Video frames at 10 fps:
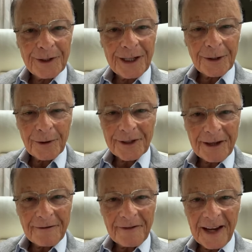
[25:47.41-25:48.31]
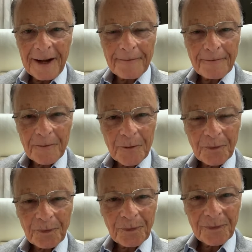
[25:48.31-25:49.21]
And we are going to unite
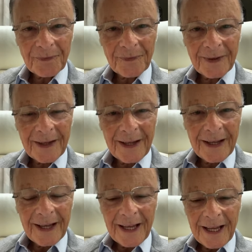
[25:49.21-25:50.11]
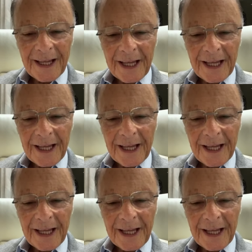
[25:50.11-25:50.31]
our faith here.